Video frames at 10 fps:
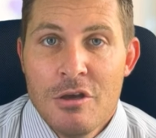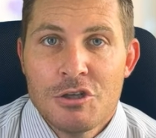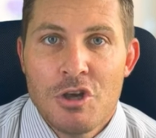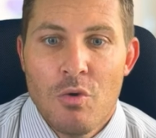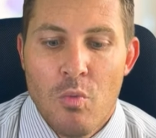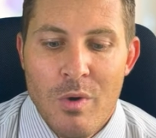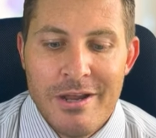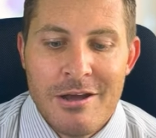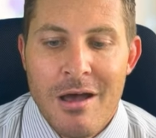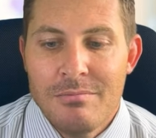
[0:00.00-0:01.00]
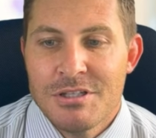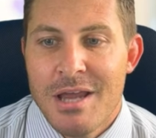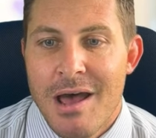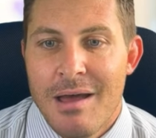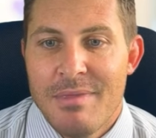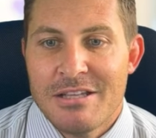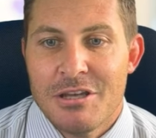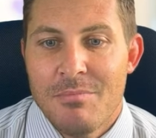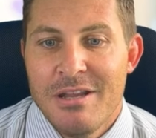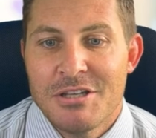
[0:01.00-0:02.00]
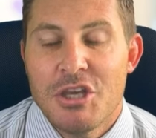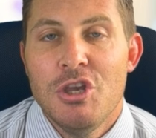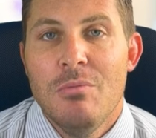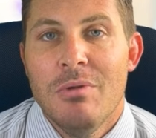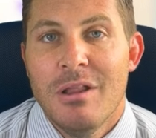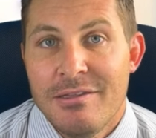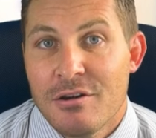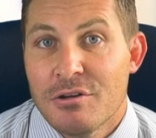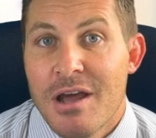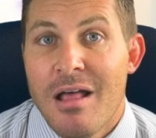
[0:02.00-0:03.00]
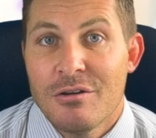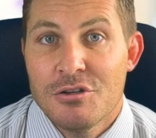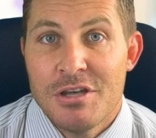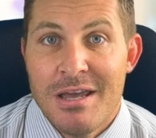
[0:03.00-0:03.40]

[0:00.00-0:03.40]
So when it comes time that somebody's accumulating their dollars